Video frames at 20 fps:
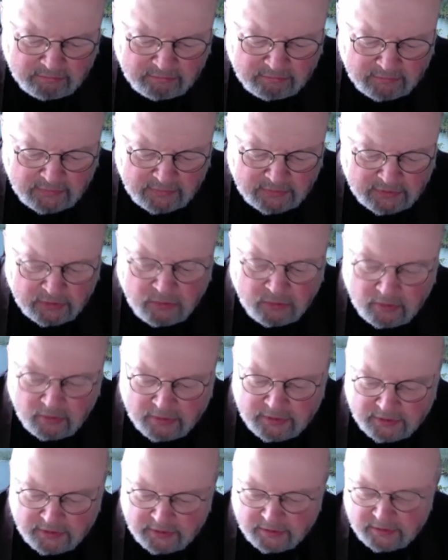in school,
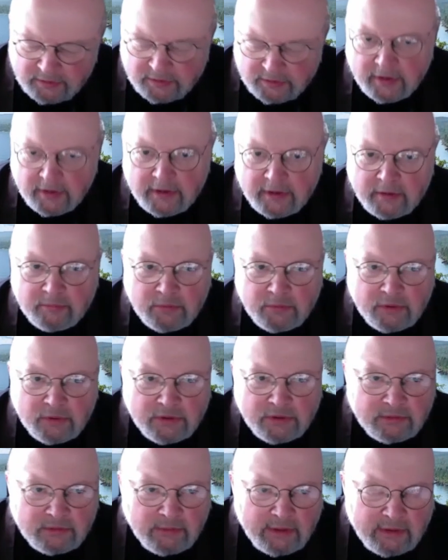just studying
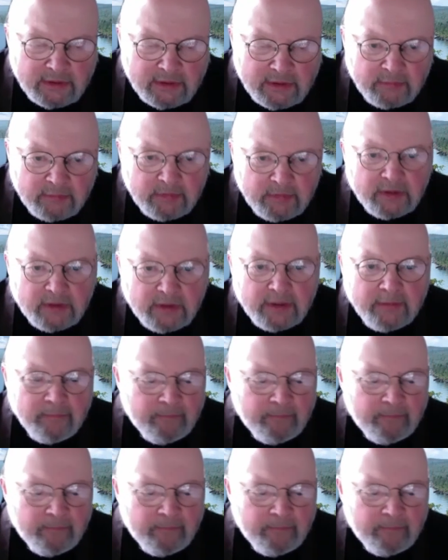Buddhism academically,